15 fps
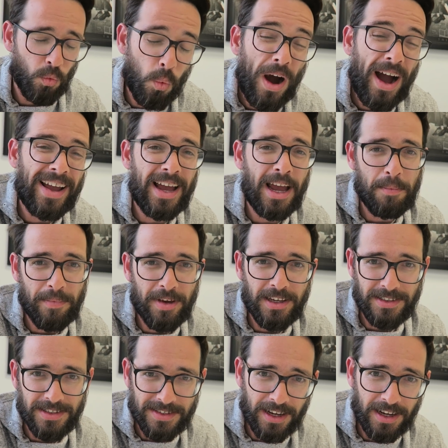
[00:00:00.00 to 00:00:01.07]
why I
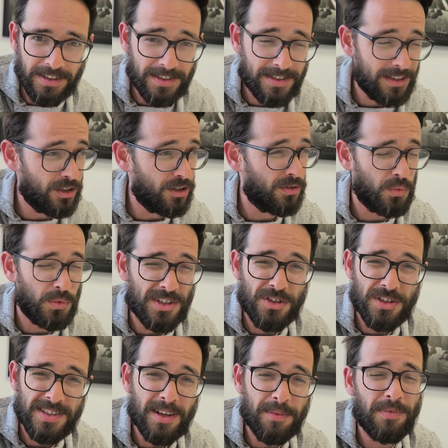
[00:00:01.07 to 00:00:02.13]
make design decisions,
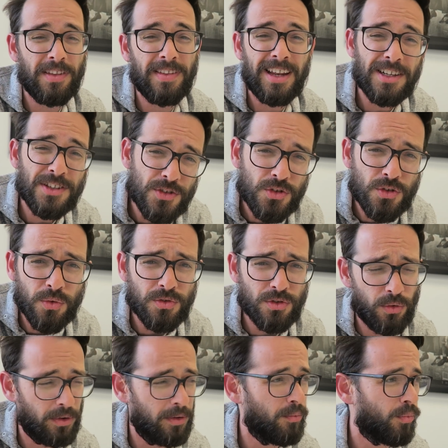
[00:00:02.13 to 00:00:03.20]
which is something that is so,
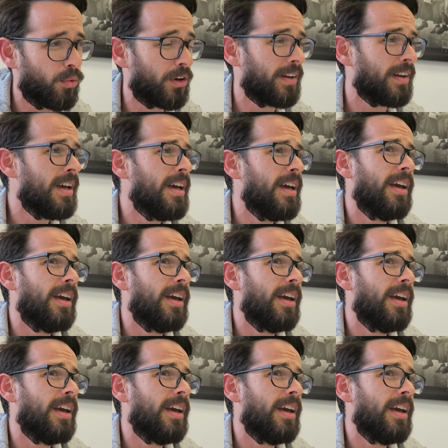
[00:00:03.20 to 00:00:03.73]
so important.